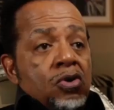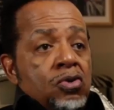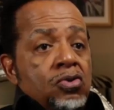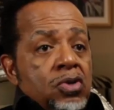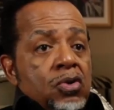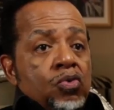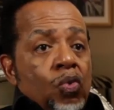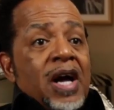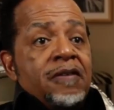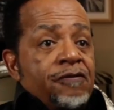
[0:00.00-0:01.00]

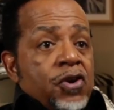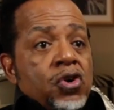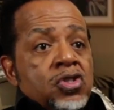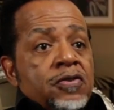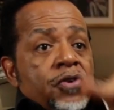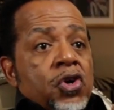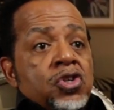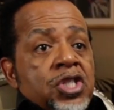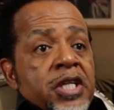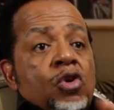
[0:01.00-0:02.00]
one verse,
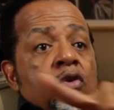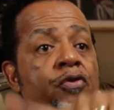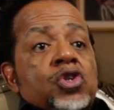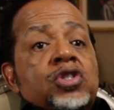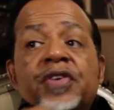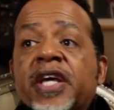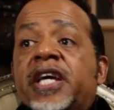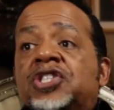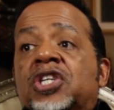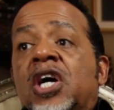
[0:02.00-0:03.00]
version, or
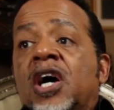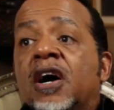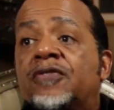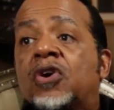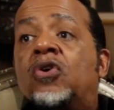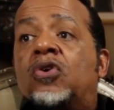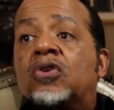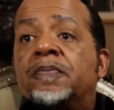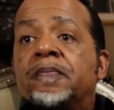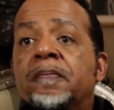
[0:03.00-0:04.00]
versification of the
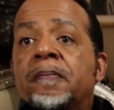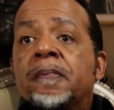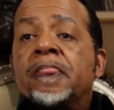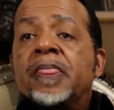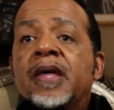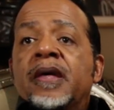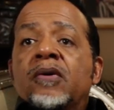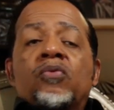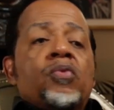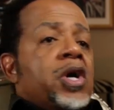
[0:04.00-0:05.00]
whole.
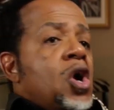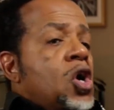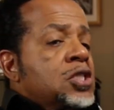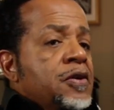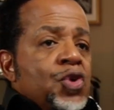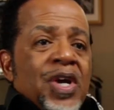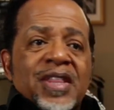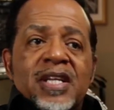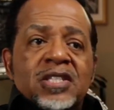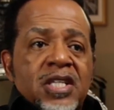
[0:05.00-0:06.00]
Regardless of your
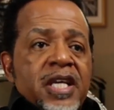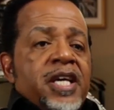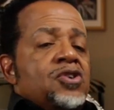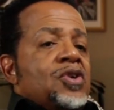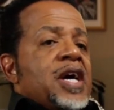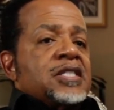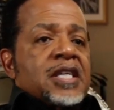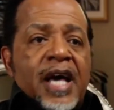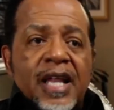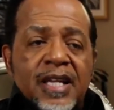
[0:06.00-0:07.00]
ethnicity, your
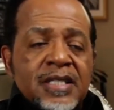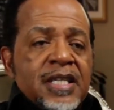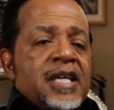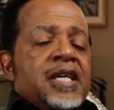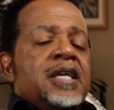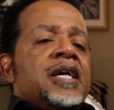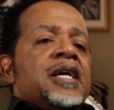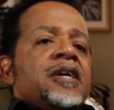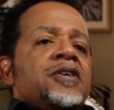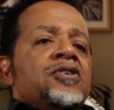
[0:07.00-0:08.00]
nationality,
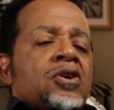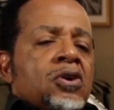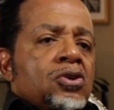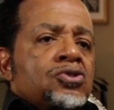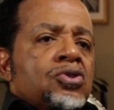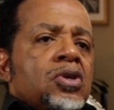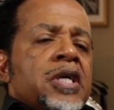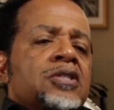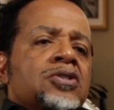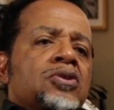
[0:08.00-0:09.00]
your cultural
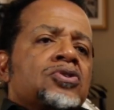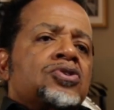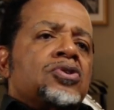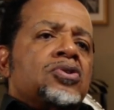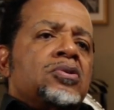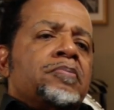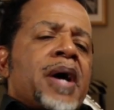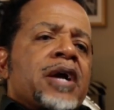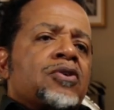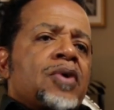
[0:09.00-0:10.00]
and social
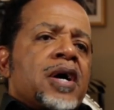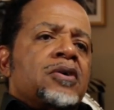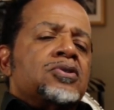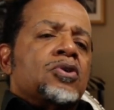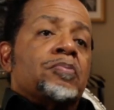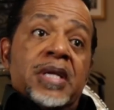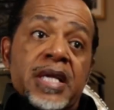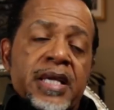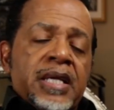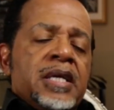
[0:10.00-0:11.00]
background or
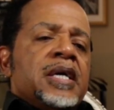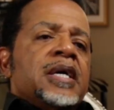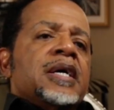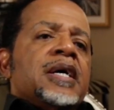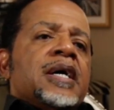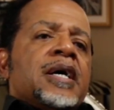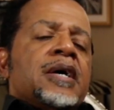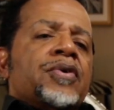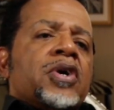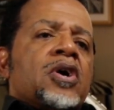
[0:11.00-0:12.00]
being,
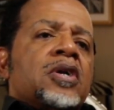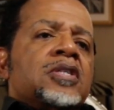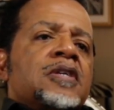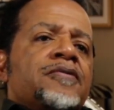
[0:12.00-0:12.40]
regardless